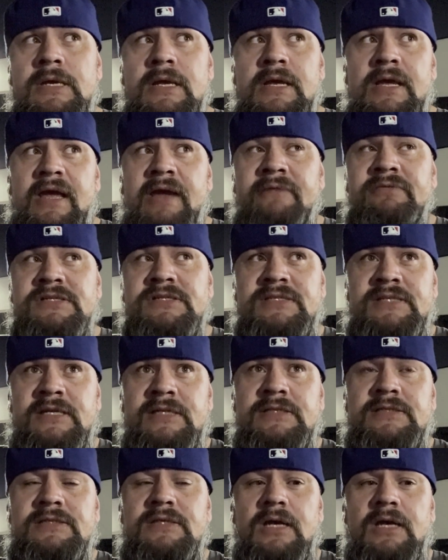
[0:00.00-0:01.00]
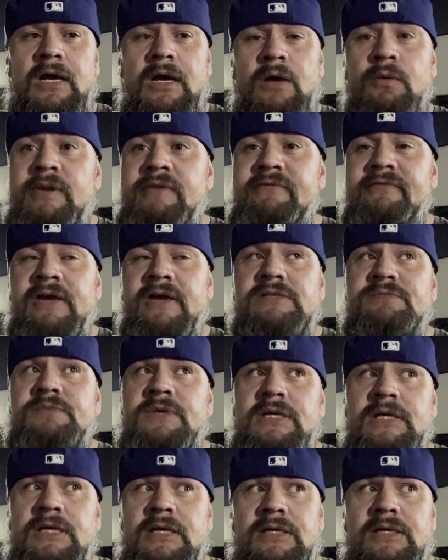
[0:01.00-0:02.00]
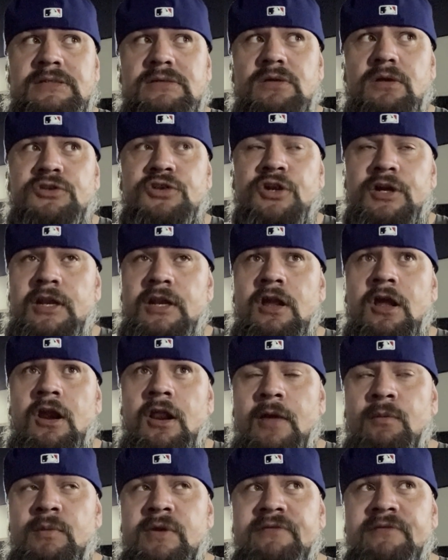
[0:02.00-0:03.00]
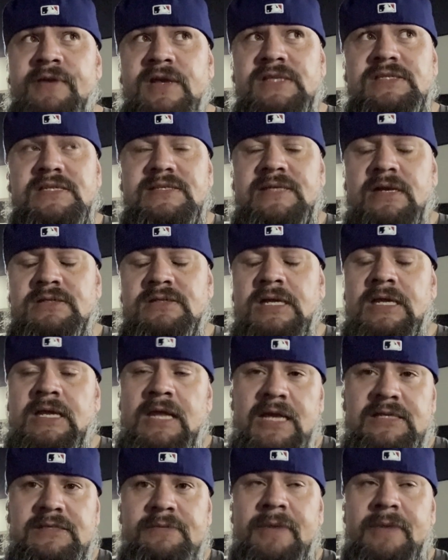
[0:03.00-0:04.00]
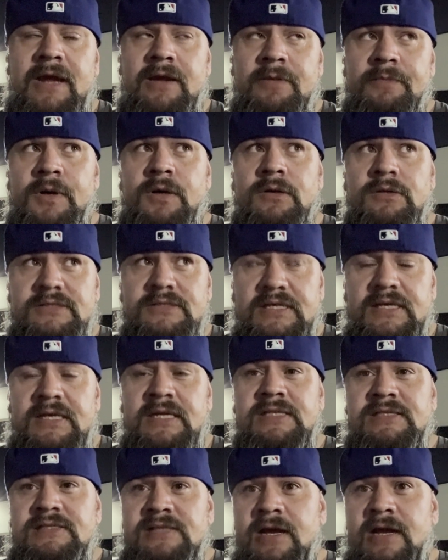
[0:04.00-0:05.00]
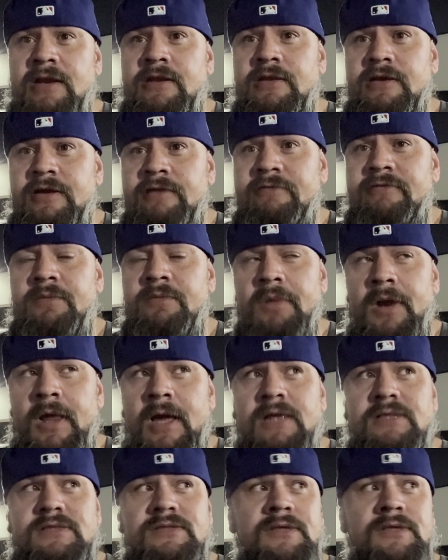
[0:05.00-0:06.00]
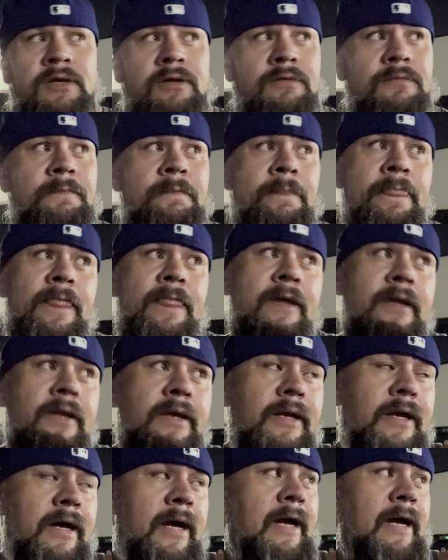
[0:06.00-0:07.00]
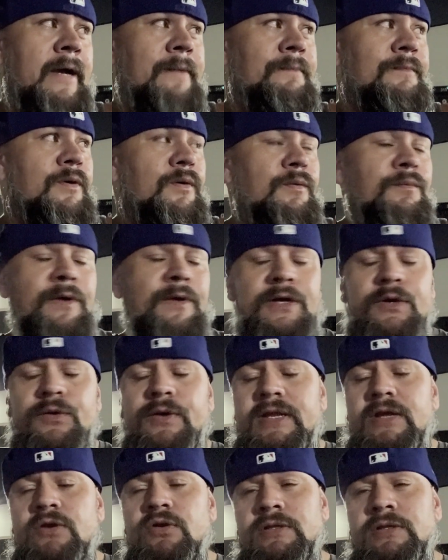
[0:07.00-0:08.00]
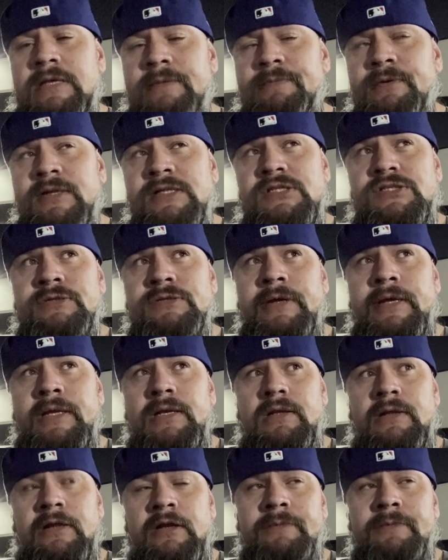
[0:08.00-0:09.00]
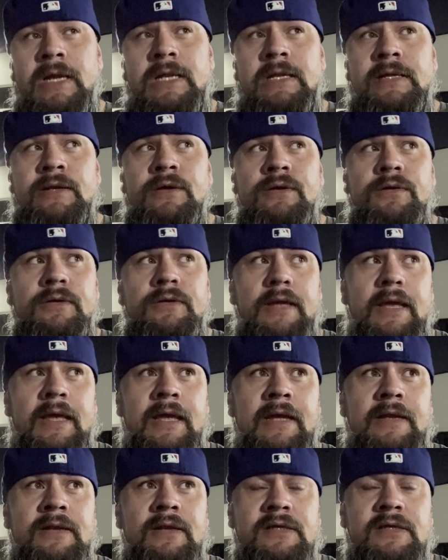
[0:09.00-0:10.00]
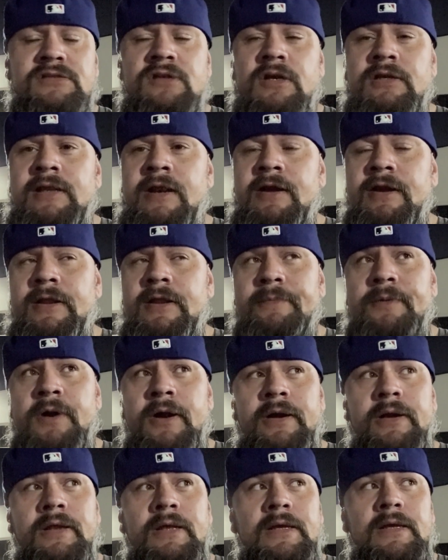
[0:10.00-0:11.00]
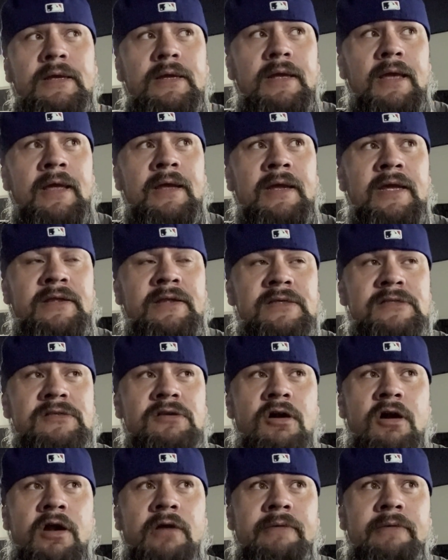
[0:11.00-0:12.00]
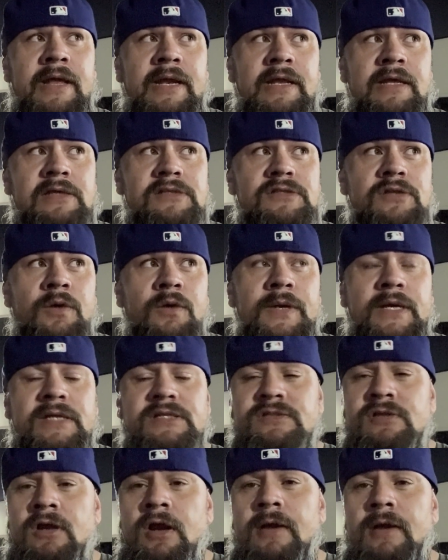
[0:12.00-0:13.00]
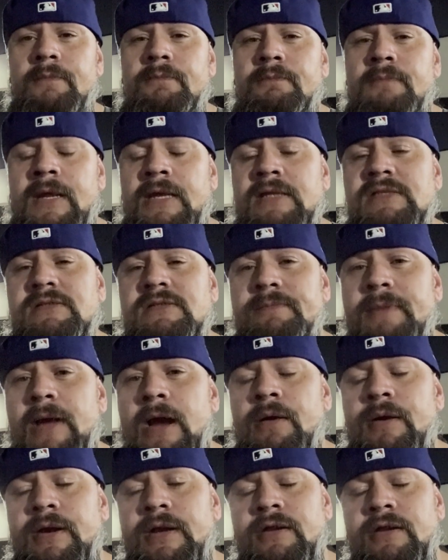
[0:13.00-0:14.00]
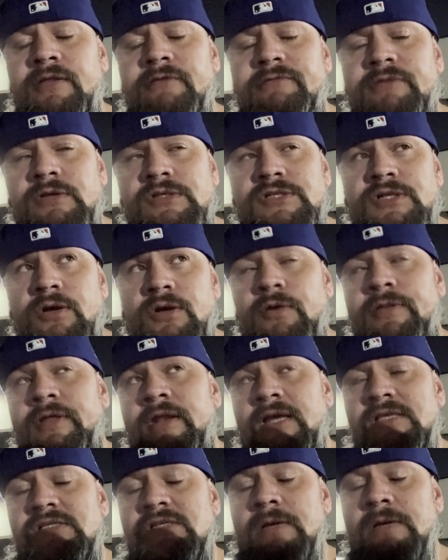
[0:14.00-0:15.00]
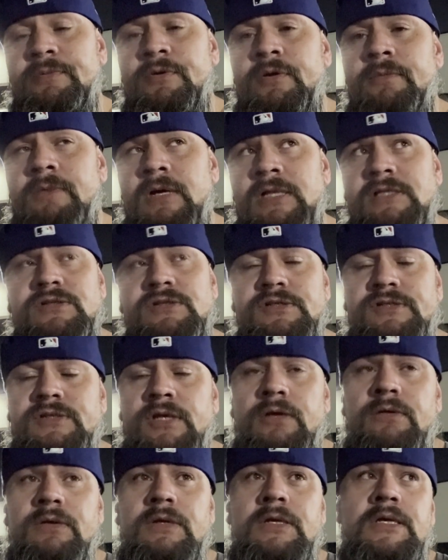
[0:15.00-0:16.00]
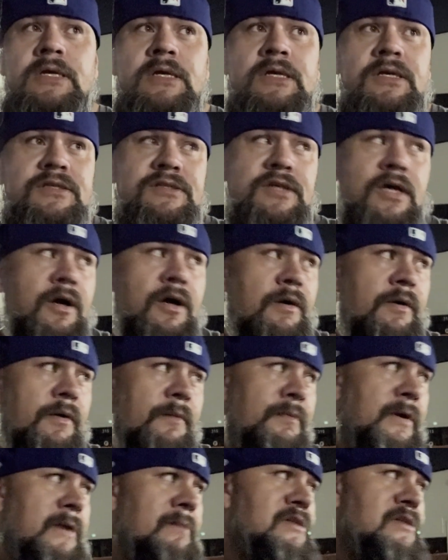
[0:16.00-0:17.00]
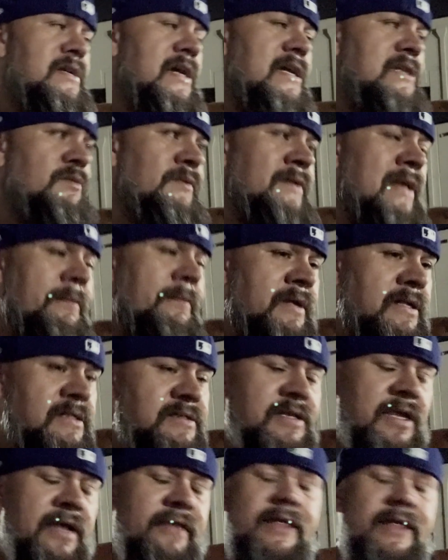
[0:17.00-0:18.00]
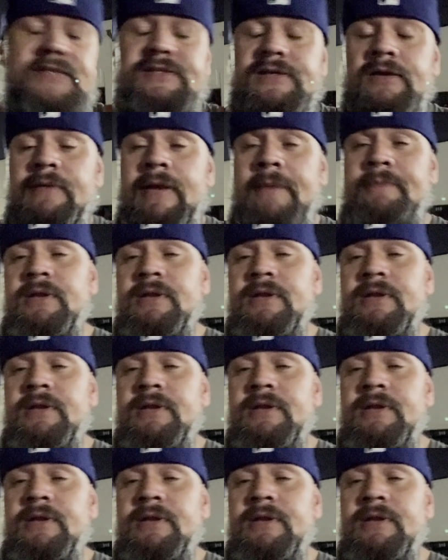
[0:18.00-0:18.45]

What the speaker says: ever since Week Fest, because turning on that Week Fest, it sounds like it has a bag of bolts inside of the block. So we're gonna go ahead and go deeper into it little by little and start tearing it apart and get this car ready so we can start making some power here in the future or the next couple of months or so. So pretty much, guys, with that being said, that's gonna wrap